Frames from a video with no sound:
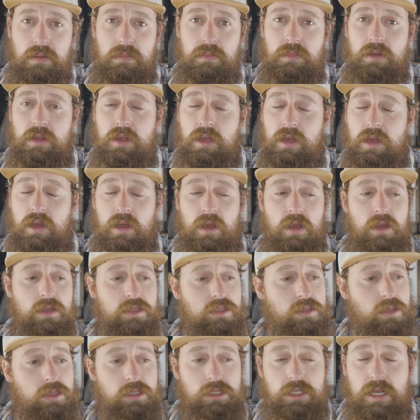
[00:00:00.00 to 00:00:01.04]
them.
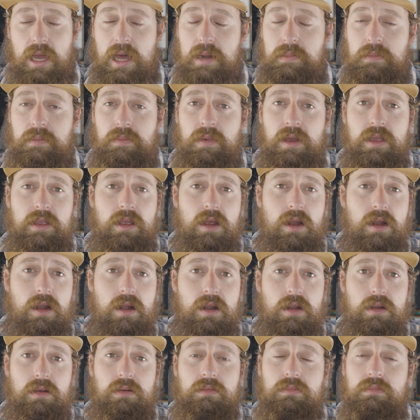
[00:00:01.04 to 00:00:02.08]
So I shot them in my
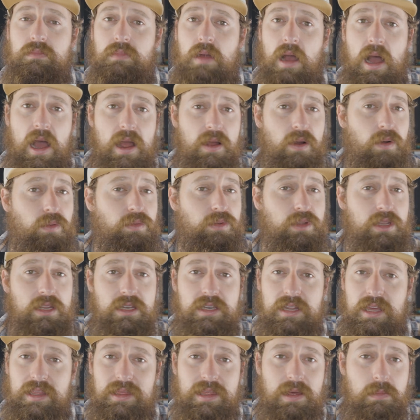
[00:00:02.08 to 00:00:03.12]
yard. I only
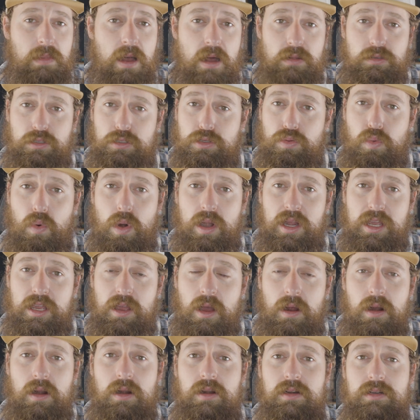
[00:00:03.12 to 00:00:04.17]
did them out to 20
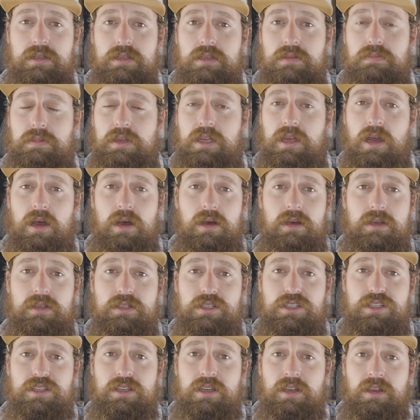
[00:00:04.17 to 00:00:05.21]
yards
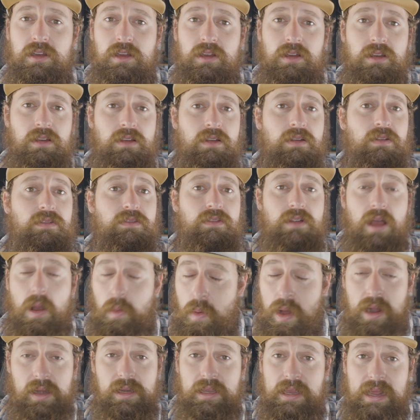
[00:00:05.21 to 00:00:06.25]
because I
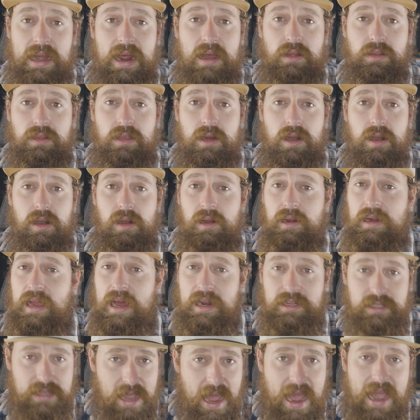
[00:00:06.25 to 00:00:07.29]
wanted to get out there,
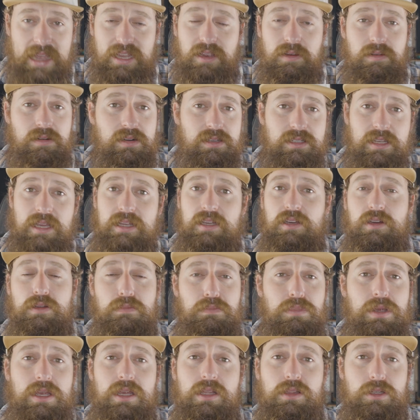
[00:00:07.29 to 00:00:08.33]
got as accurate as I
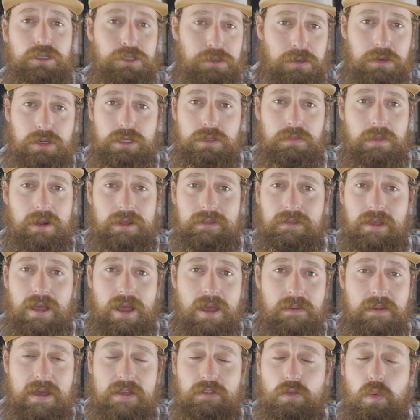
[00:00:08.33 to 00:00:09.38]
could be in the shortest amount of
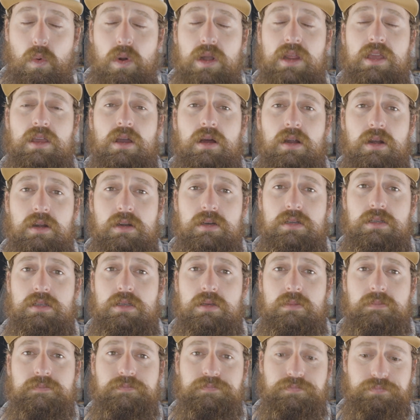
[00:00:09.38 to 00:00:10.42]
time at 20
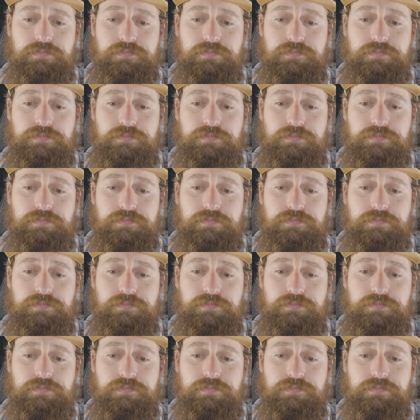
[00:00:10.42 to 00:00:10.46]
yards,